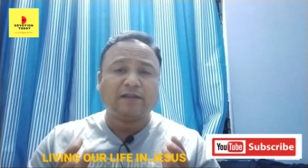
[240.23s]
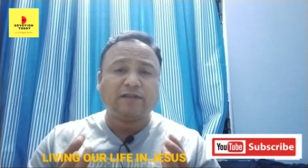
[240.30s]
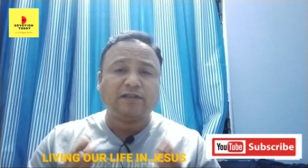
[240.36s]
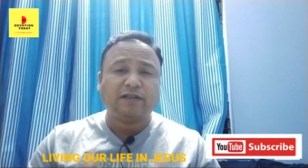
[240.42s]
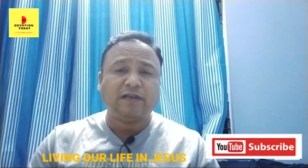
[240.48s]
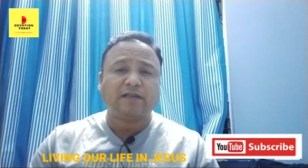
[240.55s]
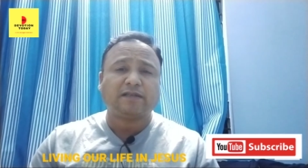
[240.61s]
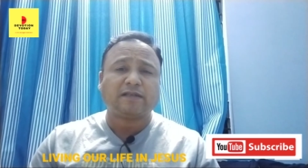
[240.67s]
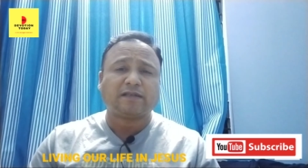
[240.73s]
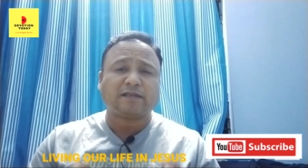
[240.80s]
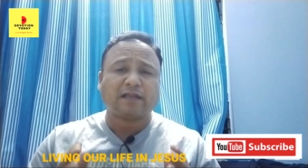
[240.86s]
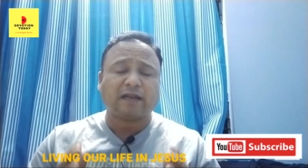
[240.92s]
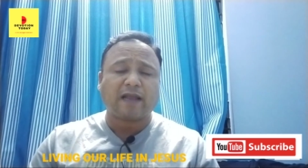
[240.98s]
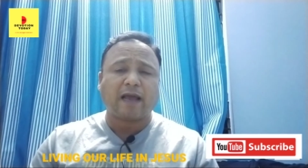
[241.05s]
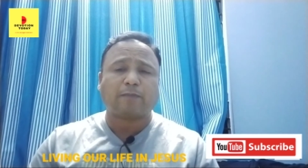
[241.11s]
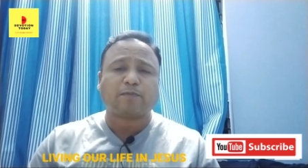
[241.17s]
Jesus
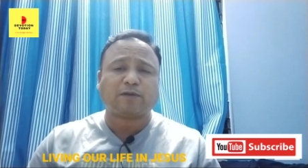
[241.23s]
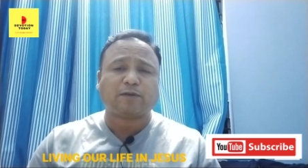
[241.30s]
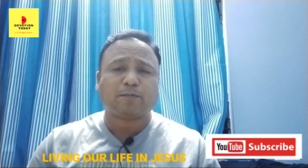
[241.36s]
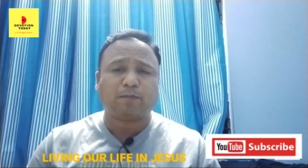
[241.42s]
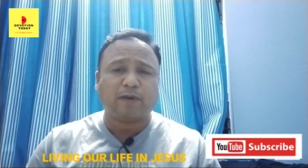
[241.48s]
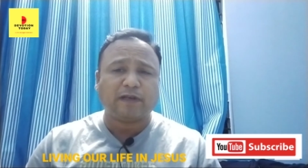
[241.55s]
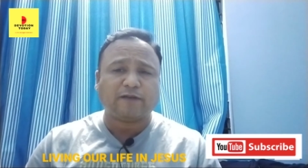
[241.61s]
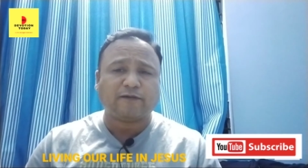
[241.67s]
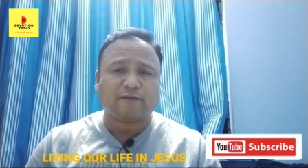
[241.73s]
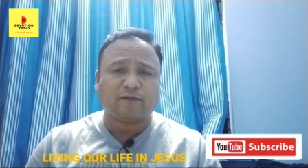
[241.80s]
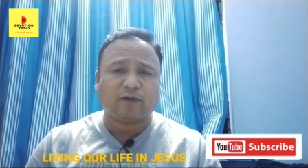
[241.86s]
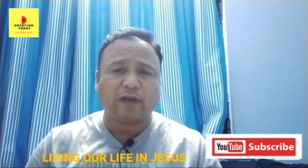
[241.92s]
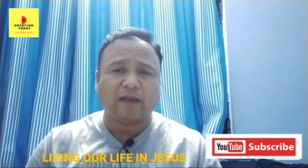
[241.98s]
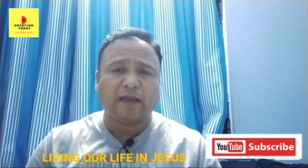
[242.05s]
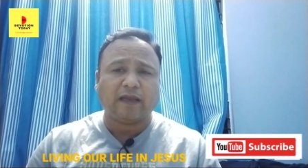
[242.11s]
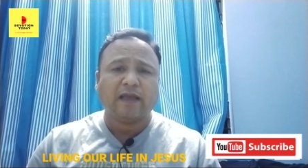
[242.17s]
naps
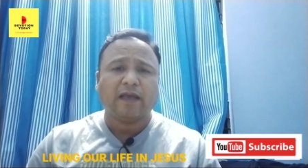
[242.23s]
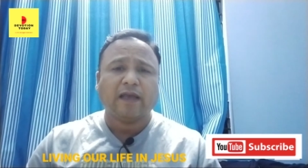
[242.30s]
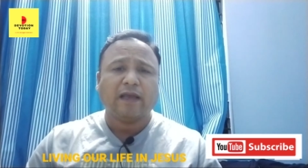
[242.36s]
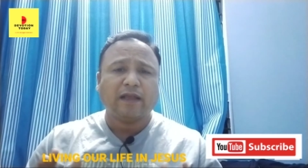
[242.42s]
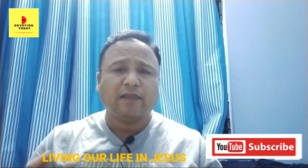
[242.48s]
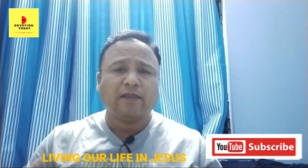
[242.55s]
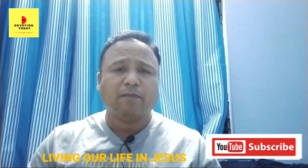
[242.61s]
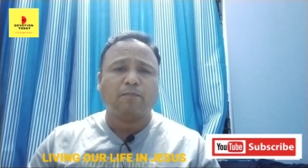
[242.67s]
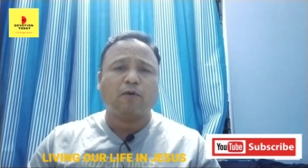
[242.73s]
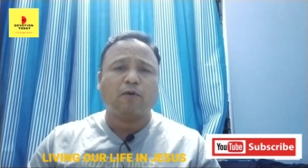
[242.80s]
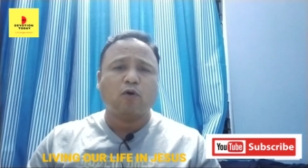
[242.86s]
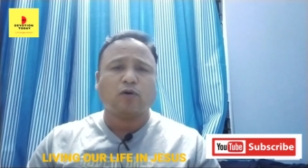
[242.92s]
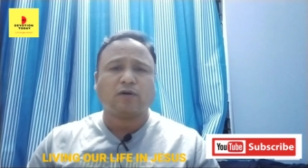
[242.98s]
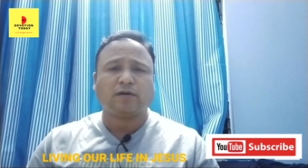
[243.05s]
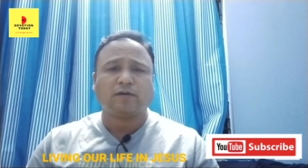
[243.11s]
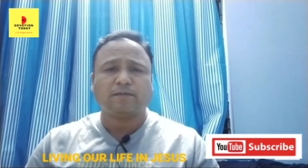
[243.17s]
peacefully in the
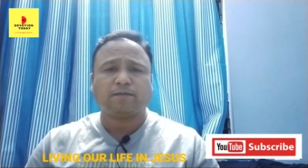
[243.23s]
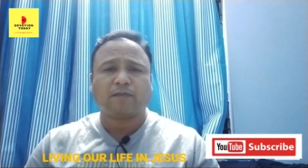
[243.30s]
boat.